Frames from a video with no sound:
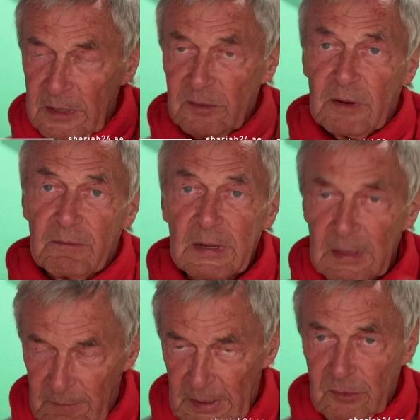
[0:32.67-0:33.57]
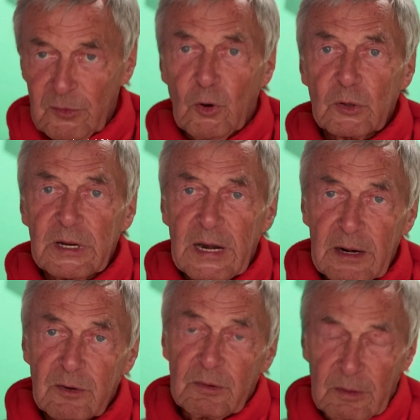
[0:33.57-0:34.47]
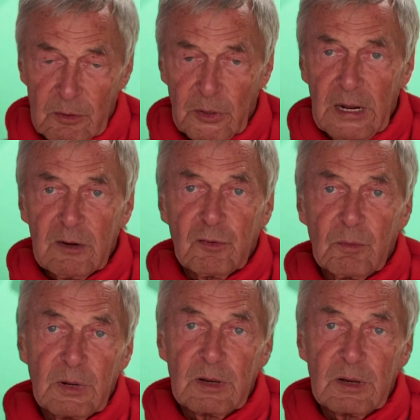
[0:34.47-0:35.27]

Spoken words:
There is a very strong connection